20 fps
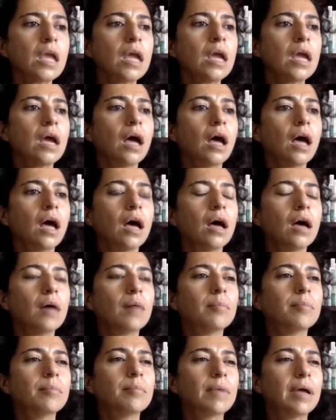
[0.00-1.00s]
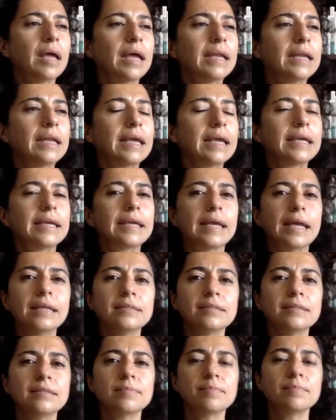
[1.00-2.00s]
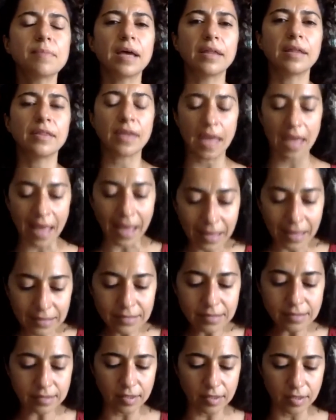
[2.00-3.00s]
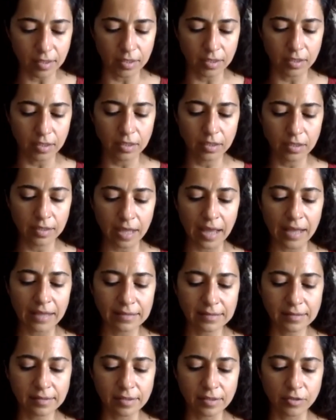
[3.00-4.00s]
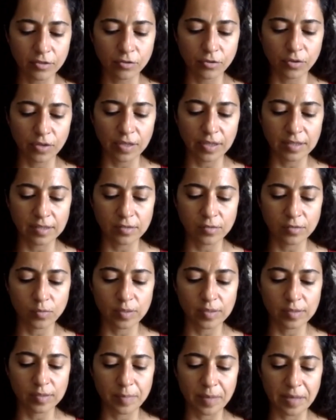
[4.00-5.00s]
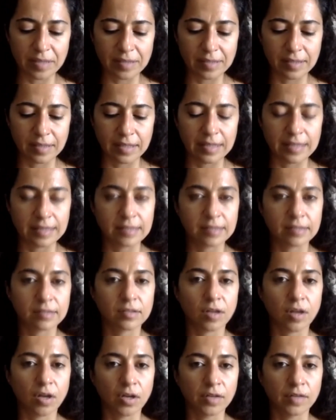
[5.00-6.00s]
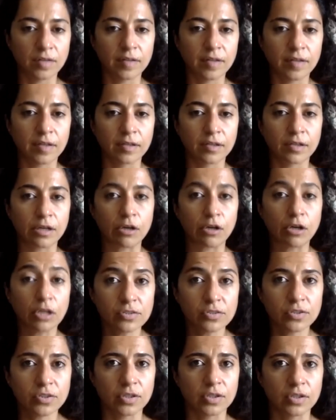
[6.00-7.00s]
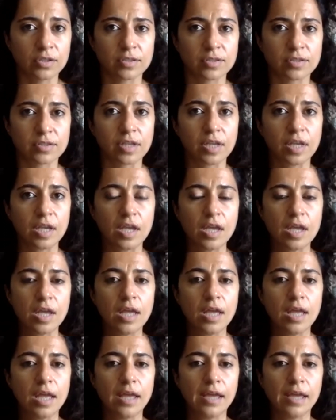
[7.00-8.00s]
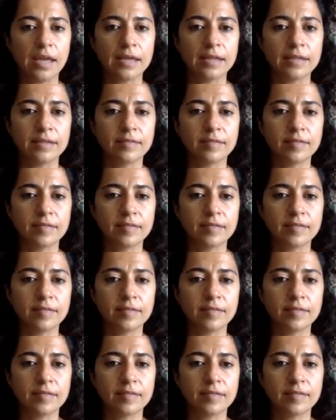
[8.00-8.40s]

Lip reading: And I guess the answer to this was basically starting rehearsals and